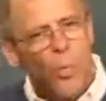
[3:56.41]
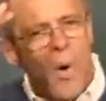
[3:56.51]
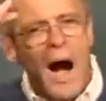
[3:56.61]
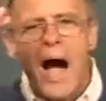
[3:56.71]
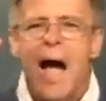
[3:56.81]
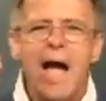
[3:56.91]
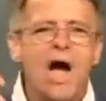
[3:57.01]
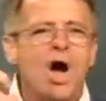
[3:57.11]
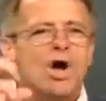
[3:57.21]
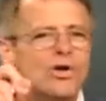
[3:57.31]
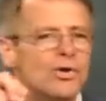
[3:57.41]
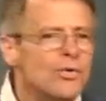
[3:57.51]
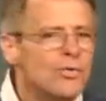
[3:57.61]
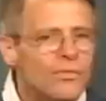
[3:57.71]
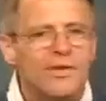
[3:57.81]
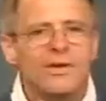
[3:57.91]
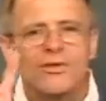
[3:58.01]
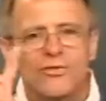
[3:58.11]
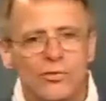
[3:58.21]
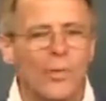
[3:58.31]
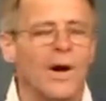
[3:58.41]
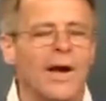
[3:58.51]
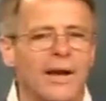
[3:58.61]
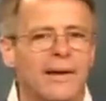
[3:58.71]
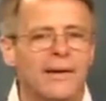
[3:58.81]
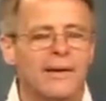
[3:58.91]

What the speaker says: Why do this way?